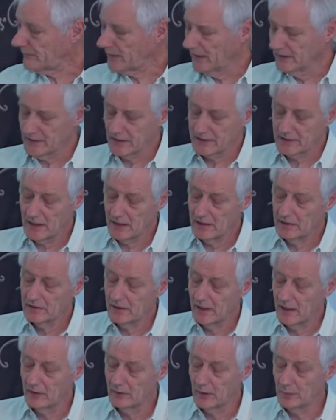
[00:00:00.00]
as I said,
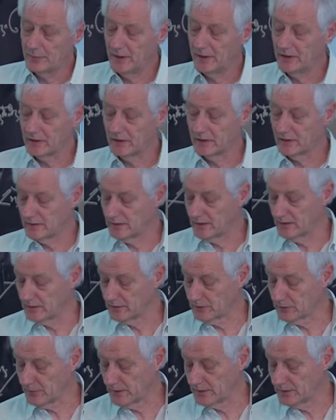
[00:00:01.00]
repeating it
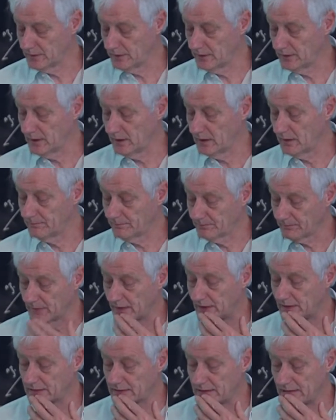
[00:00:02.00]
in
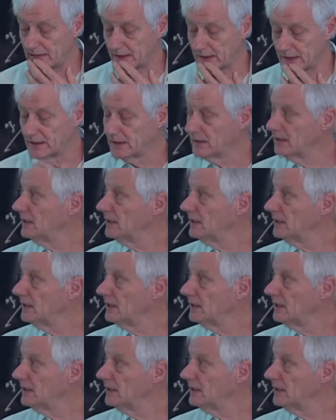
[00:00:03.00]
2018.